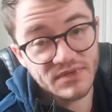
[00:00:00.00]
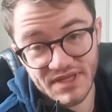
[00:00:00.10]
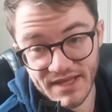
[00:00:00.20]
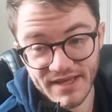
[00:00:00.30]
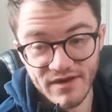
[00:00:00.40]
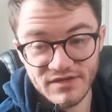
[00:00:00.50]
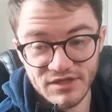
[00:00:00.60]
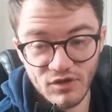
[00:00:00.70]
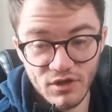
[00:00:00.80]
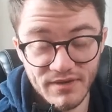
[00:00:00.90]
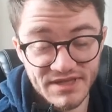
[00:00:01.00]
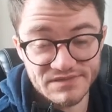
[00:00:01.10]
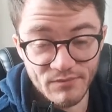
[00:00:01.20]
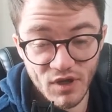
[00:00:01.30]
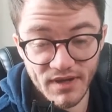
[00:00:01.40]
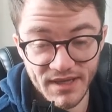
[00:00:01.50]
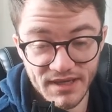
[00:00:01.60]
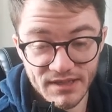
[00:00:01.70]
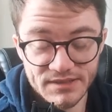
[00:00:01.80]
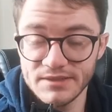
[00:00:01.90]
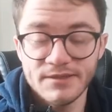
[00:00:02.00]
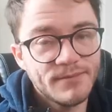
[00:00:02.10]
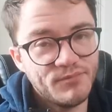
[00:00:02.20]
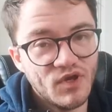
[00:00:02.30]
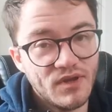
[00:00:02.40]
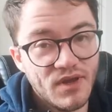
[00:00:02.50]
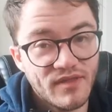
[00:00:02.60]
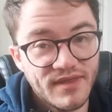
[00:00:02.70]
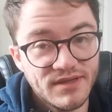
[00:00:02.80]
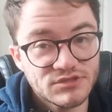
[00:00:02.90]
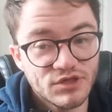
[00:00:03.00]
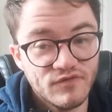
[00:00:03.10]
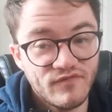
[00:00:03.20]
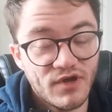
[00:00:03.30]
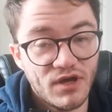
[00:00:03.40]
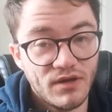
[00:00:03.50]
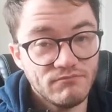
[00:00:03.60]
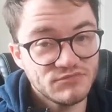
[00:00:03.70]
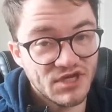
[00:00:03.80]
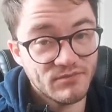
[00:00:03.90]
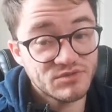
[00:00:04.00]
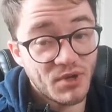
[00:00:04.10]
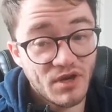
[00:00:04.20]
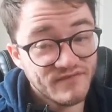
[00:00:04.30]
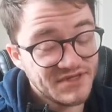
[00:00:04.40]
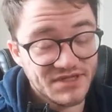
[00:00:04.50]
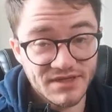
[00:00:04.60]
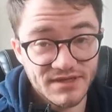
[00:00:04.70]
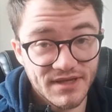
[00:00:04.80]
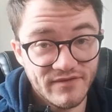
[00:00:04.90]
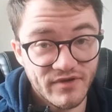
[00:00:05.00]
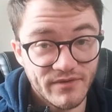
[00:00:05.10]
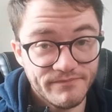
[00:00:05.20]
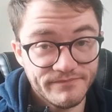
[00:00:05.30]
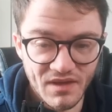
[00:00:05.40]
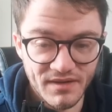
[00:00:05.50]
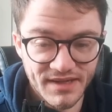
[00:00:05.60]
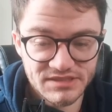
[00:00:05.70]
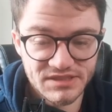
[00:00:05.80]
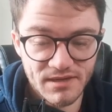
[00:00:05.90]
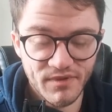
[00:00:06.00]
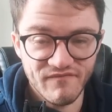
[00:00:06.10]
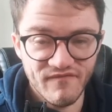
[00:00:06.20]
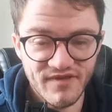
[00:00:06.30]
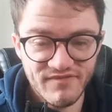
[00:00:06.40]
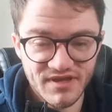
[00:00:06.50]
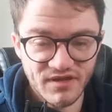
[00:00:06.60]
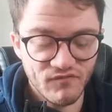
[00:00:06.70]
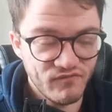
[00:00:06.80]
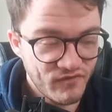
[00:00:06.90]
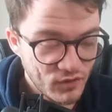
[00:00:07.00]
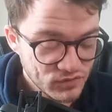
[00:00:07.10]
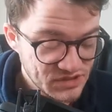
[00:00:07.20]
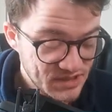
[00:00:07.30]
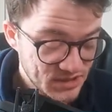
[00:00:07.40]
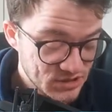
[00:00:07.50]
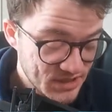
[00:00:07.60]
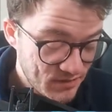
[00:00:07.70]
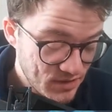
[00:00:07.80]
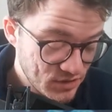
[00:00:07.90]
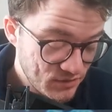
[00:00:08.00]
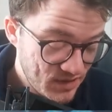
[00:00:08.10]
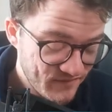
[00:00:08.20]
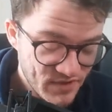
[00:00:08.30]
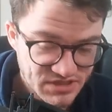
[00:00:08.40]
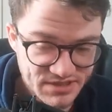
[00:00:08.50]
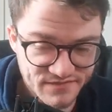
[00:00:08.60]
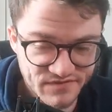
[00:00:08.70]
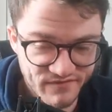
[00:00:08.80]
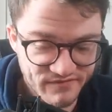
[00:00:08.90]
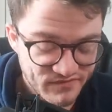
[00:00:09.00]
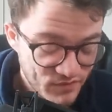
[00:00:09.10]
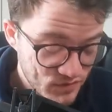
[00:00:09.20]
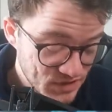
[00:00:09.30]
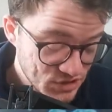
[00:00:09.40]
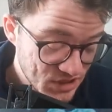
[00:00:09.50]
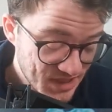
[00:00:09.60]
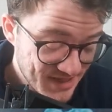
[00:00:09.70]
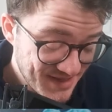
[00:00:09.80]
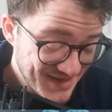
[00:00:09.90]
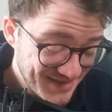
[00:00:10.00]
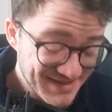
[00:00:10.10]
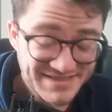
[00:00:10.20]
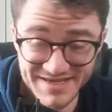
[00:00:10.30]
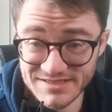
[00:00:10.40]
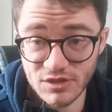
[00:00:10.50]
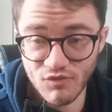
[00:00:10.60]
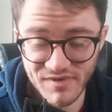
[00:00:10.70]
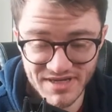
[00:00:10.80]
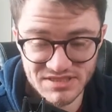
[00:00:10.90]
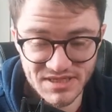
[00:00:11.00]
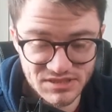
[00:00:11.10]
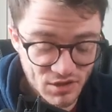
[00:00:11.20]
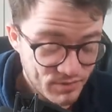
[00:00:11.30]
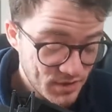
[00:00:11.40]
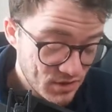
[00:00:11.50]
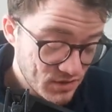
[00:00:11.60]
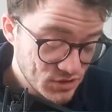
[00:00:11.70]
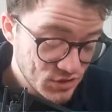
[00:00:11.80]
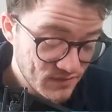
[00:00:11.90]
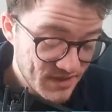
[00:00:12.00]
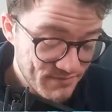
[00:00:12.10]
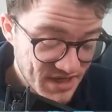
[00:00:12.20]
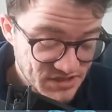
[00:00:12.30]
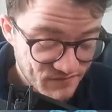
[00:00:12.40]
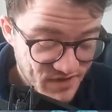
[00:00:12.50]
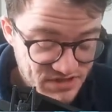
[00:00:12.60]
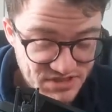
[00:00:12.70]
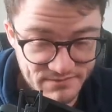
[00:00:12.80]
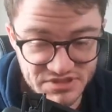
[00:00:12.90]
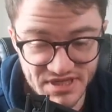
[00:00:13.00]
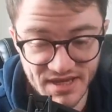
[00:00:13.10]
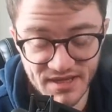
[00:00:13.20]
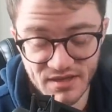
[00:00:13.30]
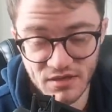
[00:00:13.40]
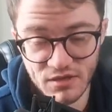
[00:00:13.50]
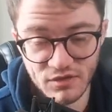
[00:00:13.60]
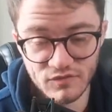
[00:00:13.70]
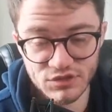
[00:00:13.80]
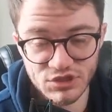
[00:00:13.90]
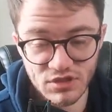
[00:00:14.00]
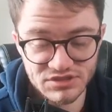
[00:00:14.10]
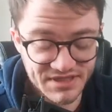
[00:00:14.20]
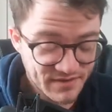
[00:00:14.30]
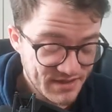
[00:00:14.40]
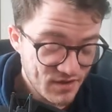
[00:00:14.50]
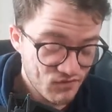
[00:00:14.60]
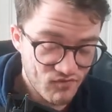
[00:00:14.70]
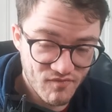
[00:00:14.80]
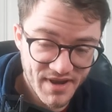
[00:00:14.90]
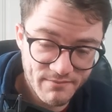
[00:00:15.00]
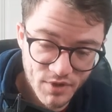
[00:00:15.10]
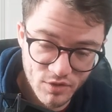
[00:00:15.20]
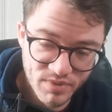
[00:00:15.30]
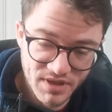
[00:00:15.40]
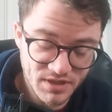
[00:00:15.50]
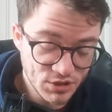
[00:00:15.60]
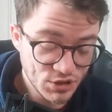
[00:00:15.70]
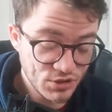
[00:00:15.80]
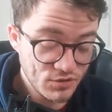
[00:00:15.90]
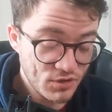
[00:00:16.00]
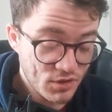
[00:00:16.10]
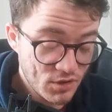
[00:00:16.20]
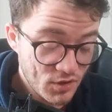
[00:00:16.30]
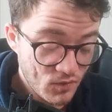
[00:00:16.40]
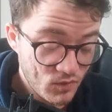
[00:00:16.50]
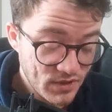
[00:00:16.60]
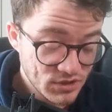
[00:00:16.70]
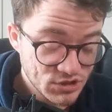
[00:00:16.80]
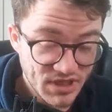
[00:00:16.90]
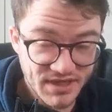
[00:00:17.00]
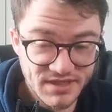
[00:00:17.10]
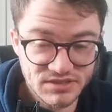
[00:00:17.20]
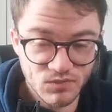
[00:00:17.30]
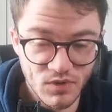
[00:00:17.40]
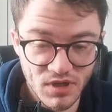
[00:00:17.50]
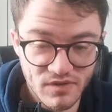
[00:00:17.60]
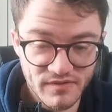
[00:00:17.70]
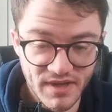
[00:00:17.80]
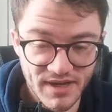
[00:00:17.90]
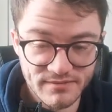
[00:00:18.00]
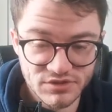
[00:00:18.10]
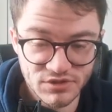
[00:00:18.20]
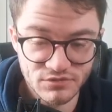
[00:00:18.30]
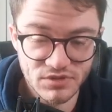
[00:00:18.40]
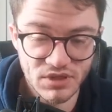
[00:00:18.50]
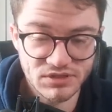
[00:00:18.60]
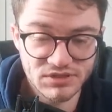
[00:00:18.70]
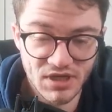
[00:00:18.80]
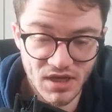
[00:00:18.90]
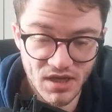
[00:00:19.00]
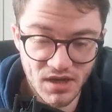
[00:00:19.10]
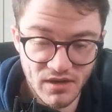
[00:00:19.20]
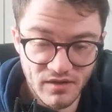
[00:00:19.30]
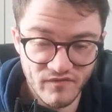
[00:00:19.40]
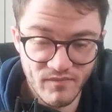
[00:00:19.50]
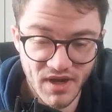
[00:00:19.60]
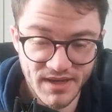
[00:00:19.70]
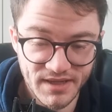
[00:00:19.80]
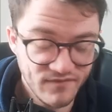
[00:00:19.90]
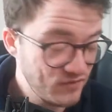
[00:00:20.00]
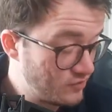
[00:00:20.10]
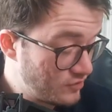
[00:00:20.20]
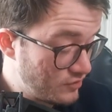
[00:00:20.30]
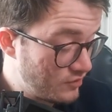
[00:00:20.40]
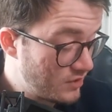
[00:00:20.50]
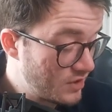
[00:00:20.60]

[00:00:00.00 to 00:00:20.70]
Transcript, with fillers: we did get the guaranteed Holo. It is a Marnie, but nothing so far. Champion's Path didn't deliver. Next up, Vivid Voltage. Now, I do love myself some Vivid Voltage. This is a great set to open, guys. You got the amazing rare subset. You got the chance to get the Rainbow Pikachu, which is worth an absolute ton of money if you do